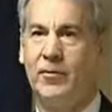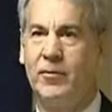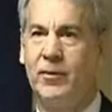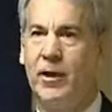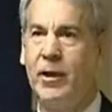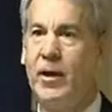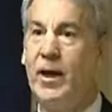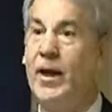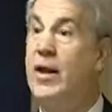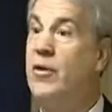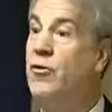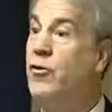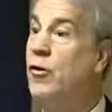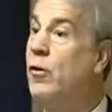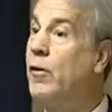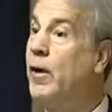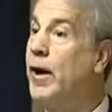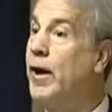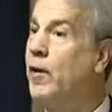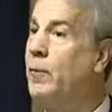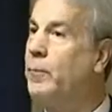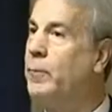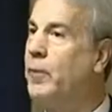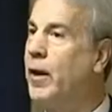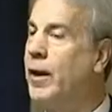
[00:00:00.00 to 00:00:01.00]
In your
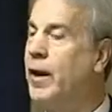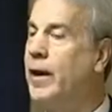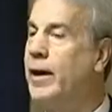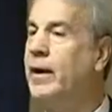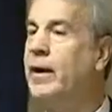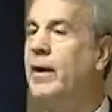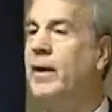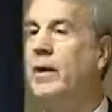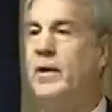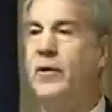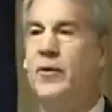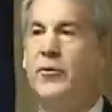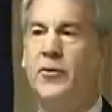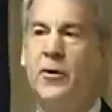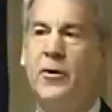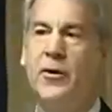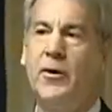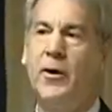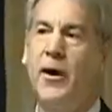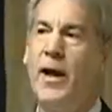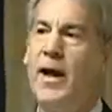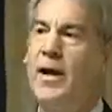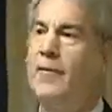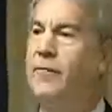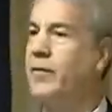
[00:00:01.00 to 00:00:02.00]
airplane, turn
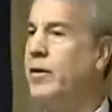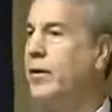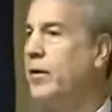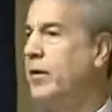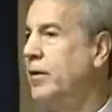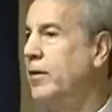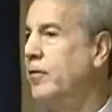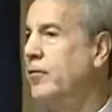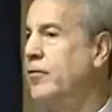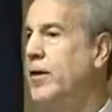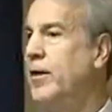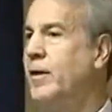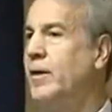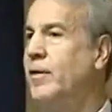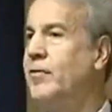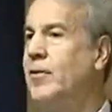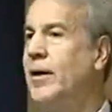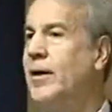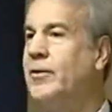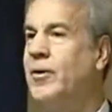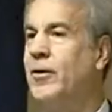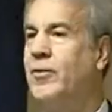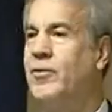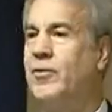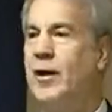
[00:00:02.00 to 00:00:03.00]
left, descend to such
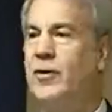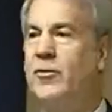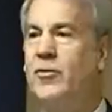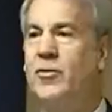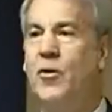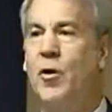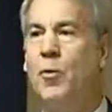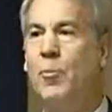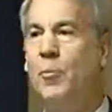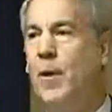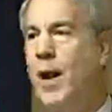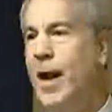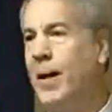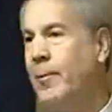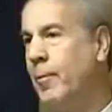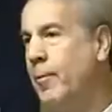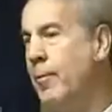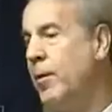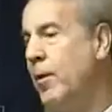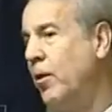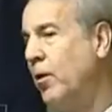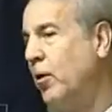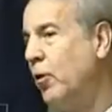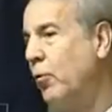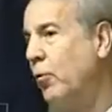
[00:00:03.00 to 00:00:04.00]
and such, no problem.
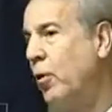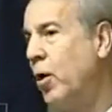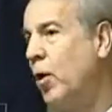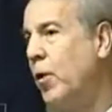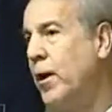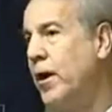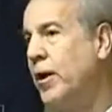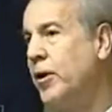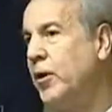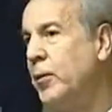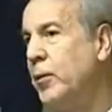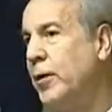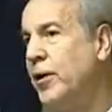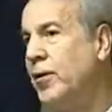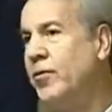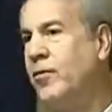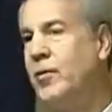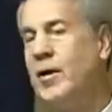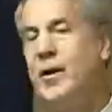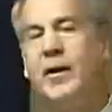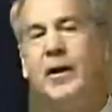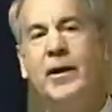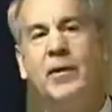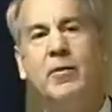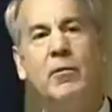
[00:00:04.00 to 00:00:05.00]
You roll into a
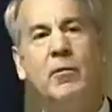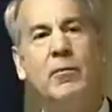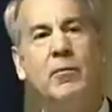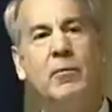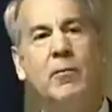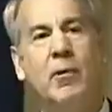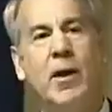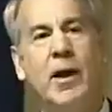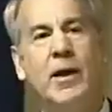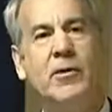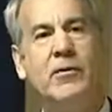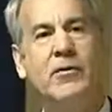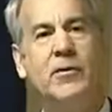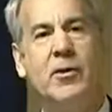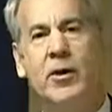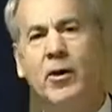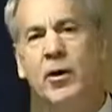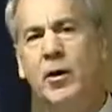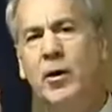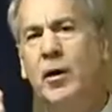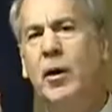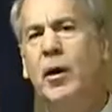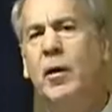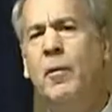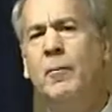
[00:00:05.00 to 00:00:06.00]
descending right turn,
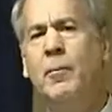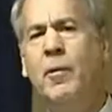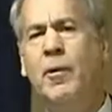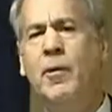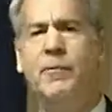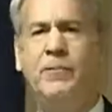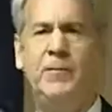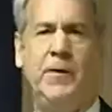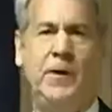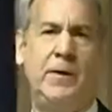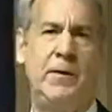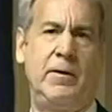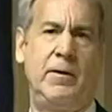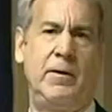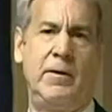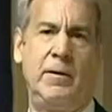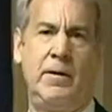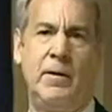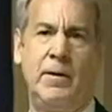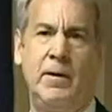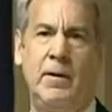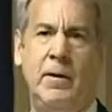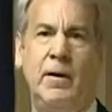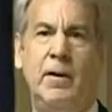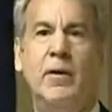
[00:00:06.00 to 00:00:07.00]
perfect.
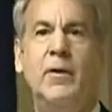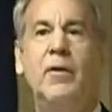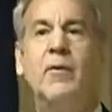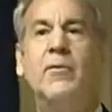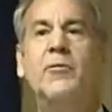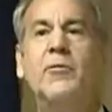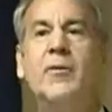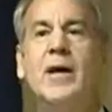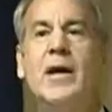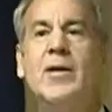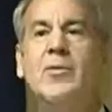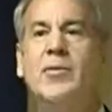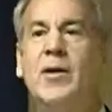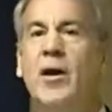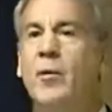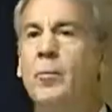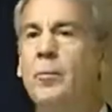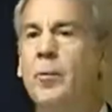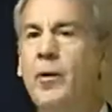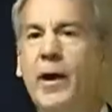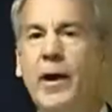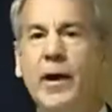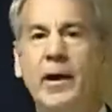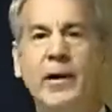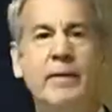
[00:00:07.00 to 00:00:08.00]
Strange
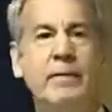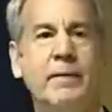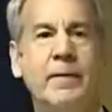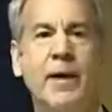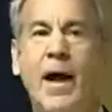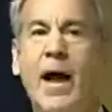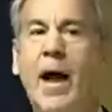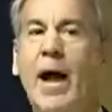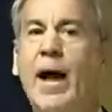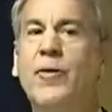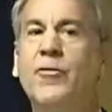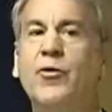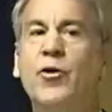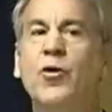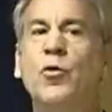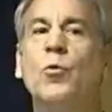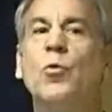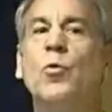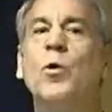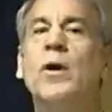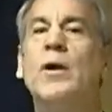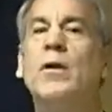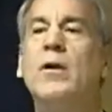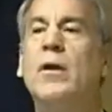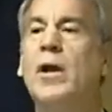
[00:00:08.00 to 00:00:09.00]
airplane, odds are
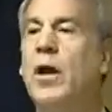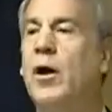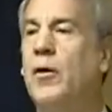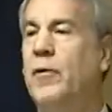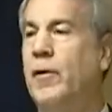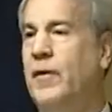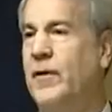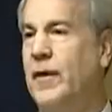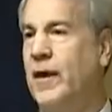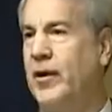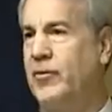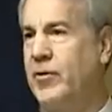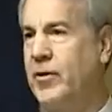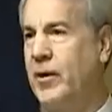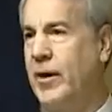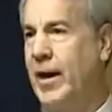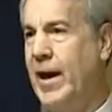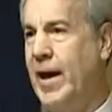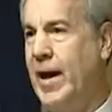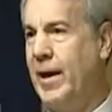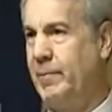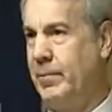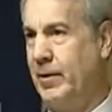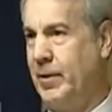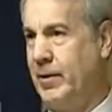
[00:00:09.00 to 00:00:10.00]
real low that that's going to
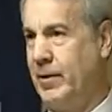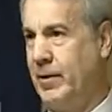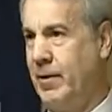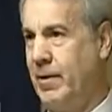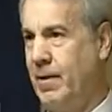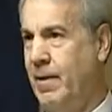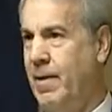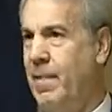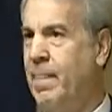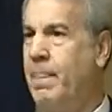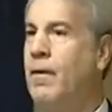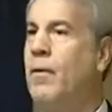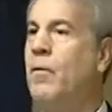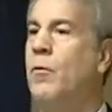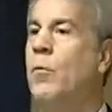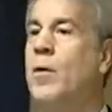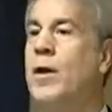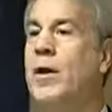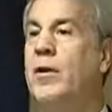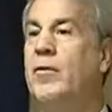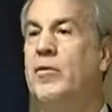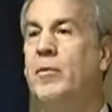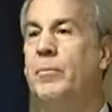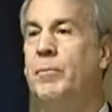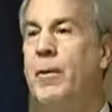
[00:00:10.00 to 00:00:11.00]
happen. What is
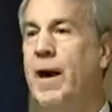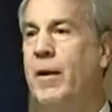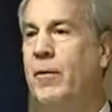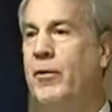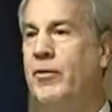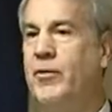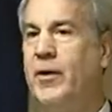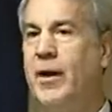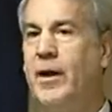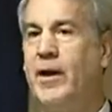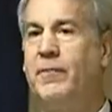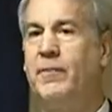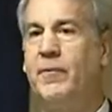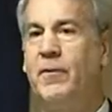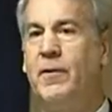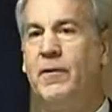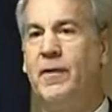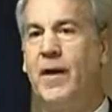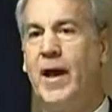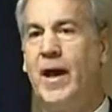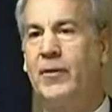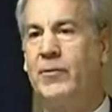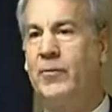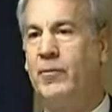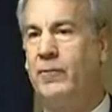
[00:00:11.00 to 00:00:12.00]
the power setting for
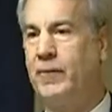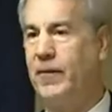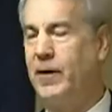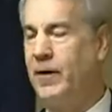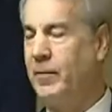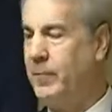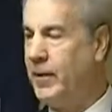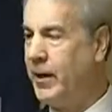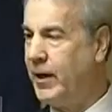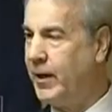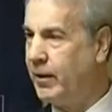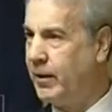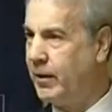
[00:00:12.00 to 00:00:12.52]
1,000 feet a minute?